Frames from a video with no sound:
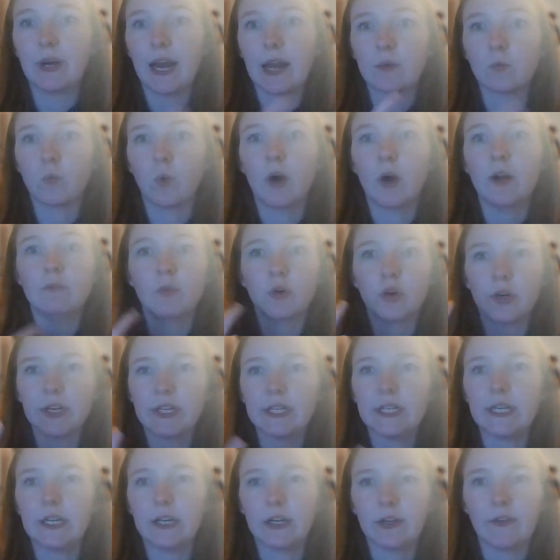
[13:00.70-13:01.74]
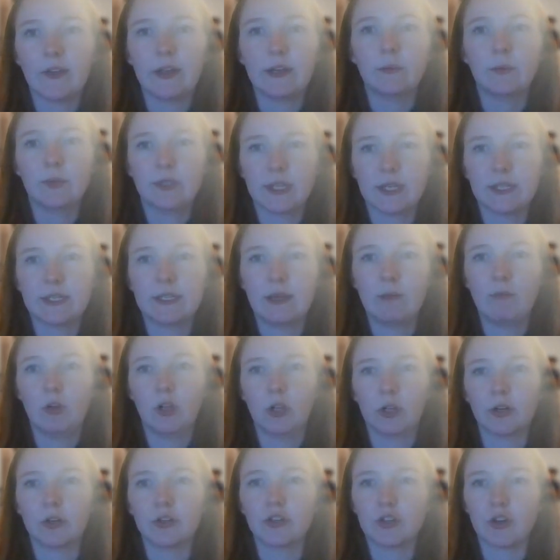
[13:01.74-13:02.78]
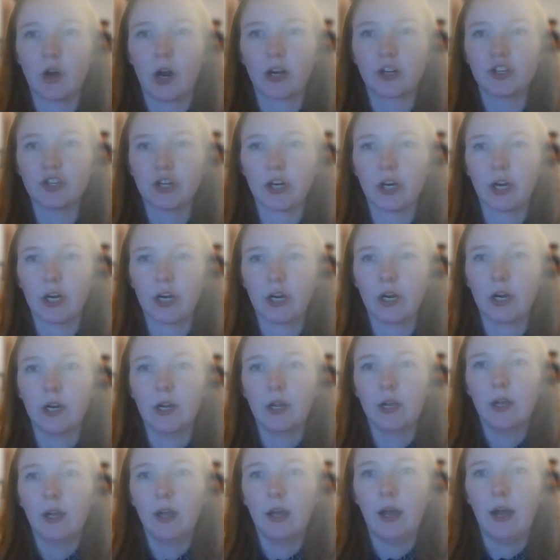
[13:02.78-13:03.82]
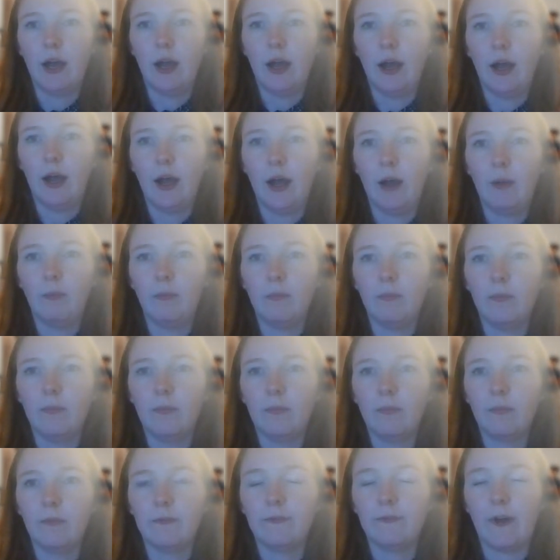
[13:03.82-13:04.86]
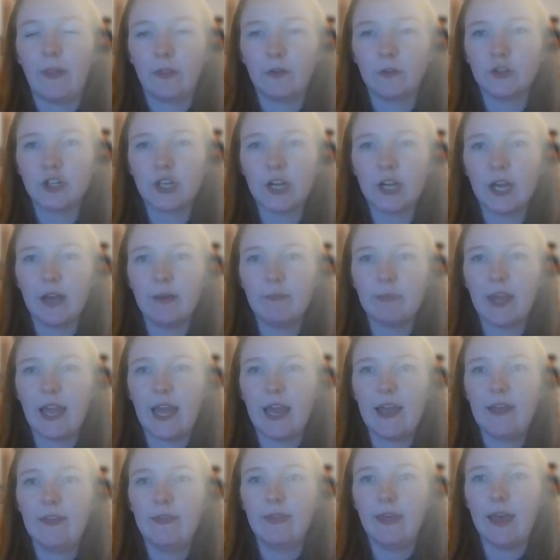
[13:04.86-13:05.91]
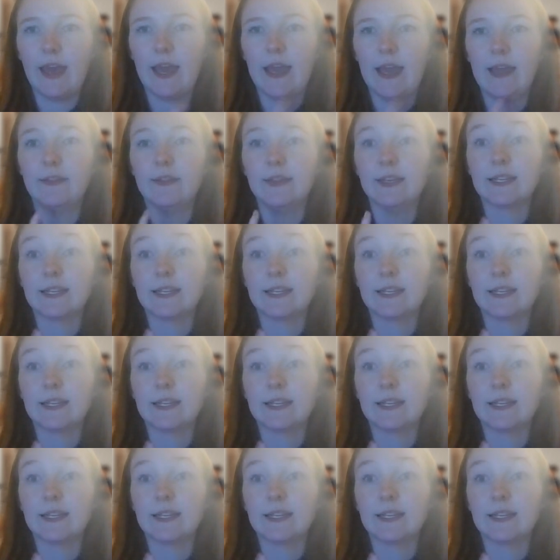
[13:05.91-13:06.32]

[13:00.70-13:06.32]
it had one more year that it was a similar structure fellowship. And then